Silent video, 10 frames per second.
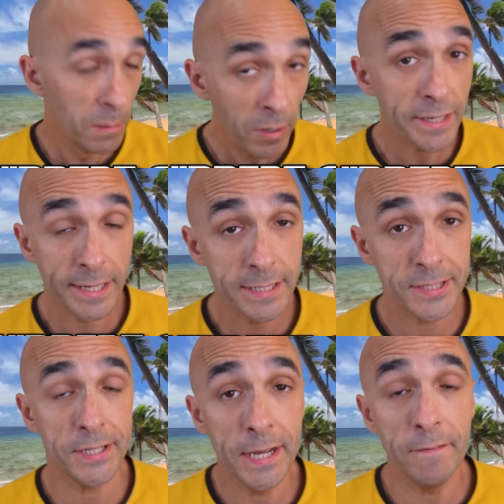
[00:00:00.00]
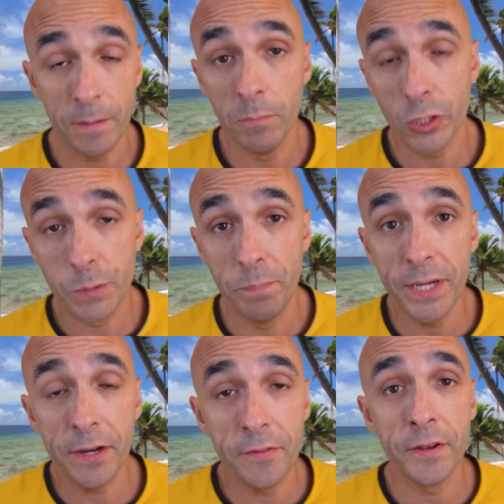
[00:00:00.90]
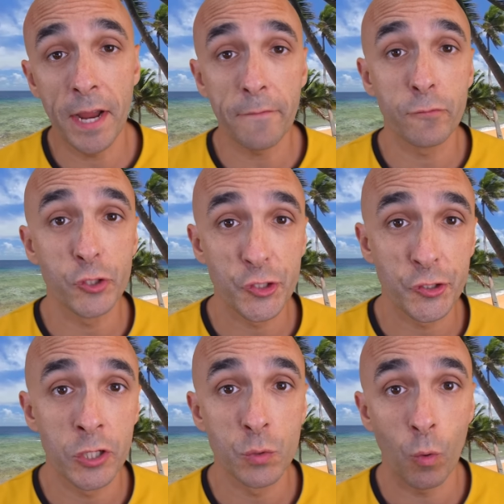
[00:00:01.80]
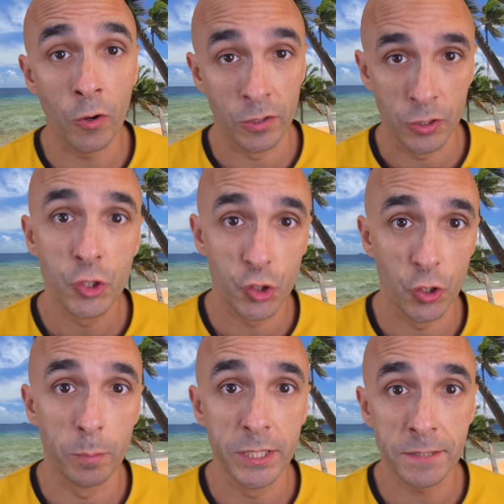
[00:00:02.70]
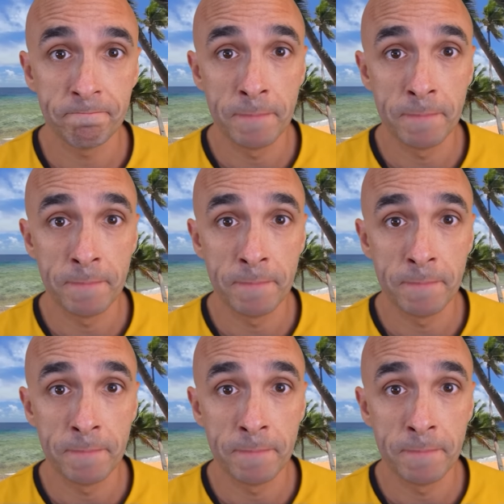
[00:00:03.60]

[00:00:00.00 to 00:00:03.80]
In my case, I have a much bigger than average size wand. Stop it.